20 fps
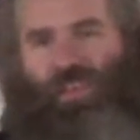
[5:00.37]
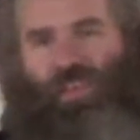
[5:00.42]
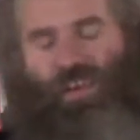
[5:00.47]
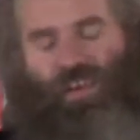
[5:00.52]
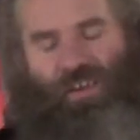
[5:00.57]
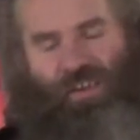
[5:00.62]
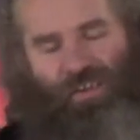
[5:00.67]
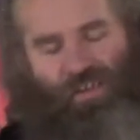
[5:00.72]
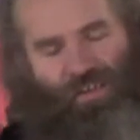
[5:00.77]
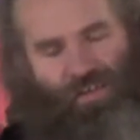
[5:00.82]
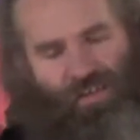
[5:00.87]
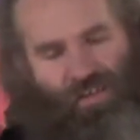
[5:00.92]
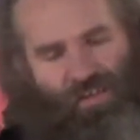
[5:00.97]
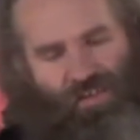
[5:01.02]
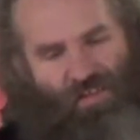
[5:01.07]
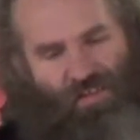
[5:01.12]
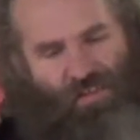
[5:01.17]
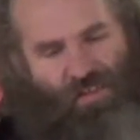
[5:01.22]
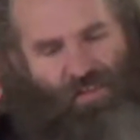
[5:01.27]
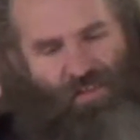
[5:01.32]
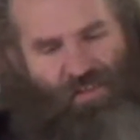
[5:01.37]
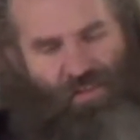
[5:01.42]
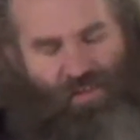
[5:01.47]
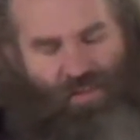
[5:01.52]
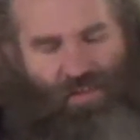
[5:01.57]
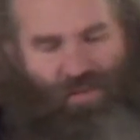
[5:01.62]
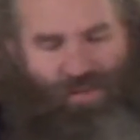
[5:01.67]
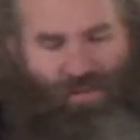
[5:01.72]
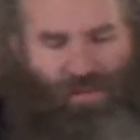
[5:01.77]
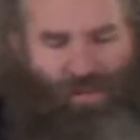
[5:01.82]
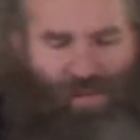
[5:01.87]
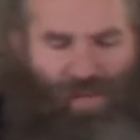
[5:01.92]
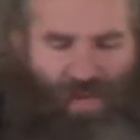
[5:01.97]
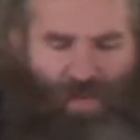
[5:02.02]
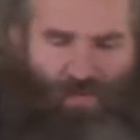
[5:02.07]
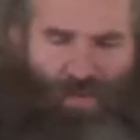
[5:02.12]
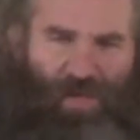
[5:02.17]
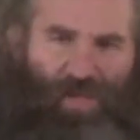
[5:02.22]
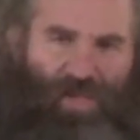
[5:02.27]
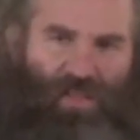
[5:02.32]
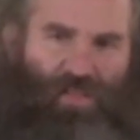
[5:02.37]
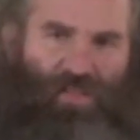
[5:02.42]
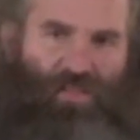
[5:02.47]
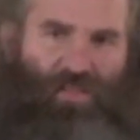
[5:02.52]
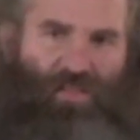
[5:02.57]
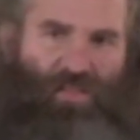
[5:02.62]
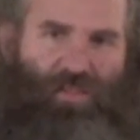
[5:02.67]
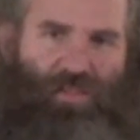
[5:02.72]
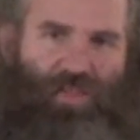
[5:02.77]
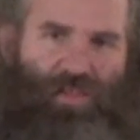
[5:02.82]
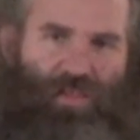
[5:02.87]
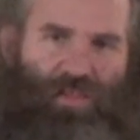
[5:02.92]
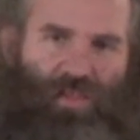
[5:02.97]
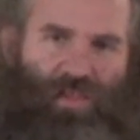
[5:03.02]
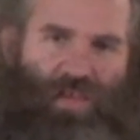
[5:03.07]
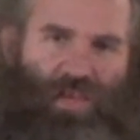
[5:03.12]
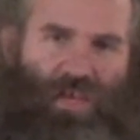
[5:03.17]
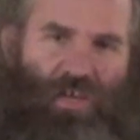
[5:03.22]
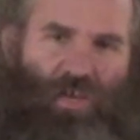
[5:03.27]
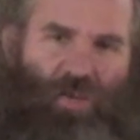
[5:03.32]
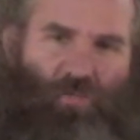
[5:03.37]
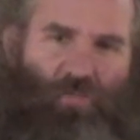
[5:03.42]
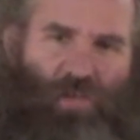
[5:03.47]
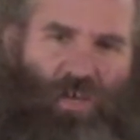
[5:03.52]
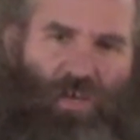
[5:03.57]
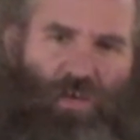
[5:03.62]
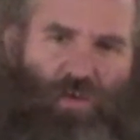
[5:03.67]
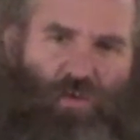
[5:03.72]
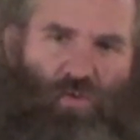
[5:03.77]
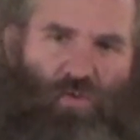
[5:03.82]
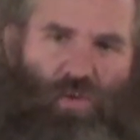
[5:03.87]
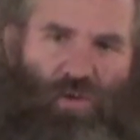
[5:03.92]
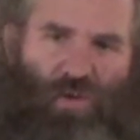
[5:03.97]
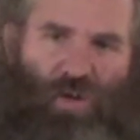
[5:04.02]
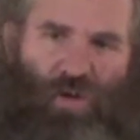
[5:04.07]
Uh, I mean, it can be a good